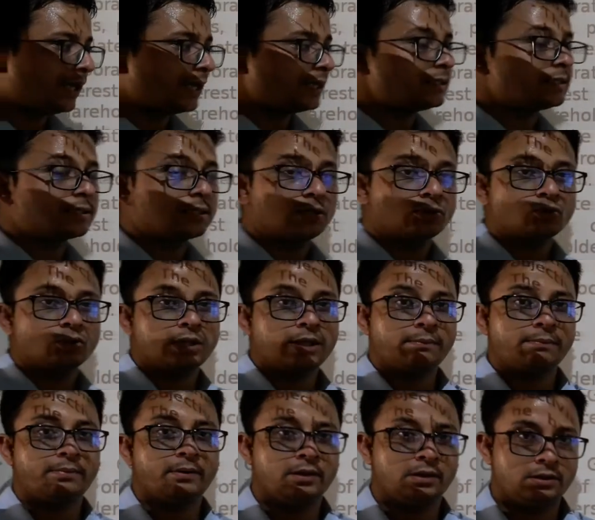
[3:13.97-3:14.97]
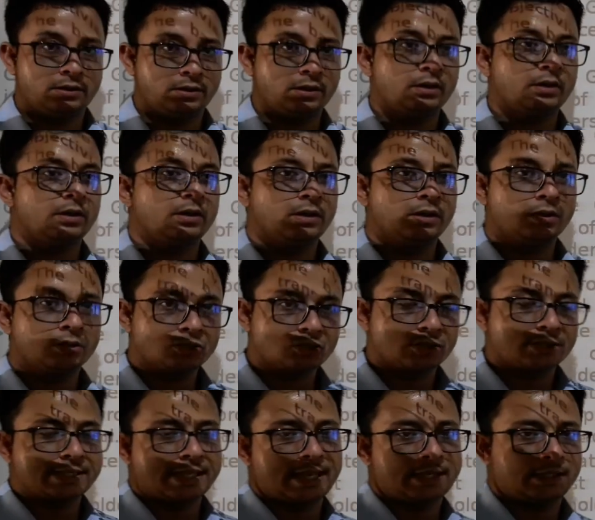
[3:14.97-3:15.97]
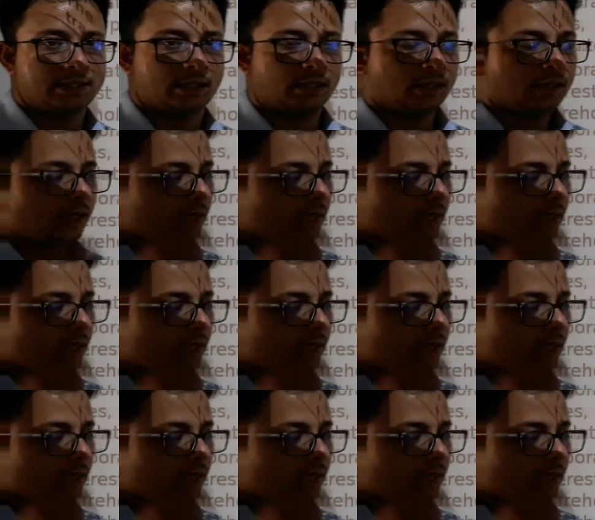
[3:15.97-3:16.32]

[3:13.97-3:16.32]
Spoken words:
answer to the society.